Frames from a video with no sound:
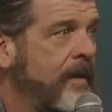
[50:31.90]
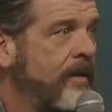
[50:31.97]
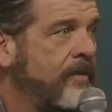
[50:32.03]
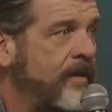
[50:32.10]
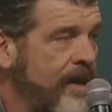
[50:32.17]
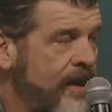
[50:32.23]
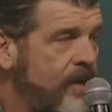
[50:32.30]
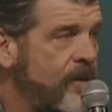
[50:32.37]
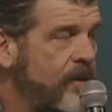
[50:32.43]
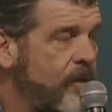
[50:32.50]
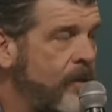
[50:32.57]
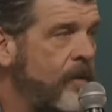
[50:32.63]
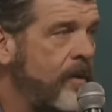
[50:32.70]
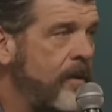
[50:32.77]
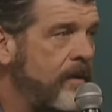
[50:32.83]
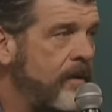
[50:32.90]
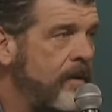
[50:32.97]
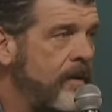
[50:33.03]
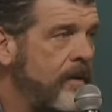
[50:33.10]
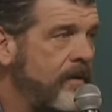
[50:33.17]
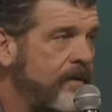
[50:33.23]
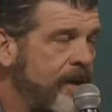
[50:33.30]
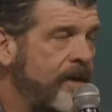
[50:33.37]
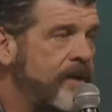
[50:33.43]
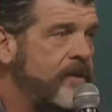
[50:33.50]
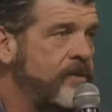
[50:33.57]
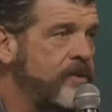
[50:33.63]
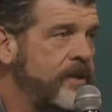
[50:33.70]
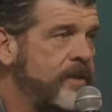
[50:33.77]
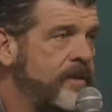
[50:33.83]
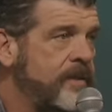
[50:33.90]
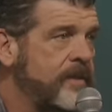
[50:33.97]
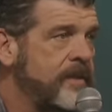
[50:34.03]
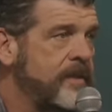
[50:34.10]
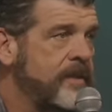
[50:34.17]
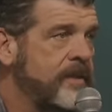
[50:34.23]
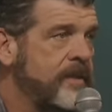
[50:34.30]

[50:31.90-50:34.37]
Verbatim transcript: Thank you, Lord. Thank you, Jesus.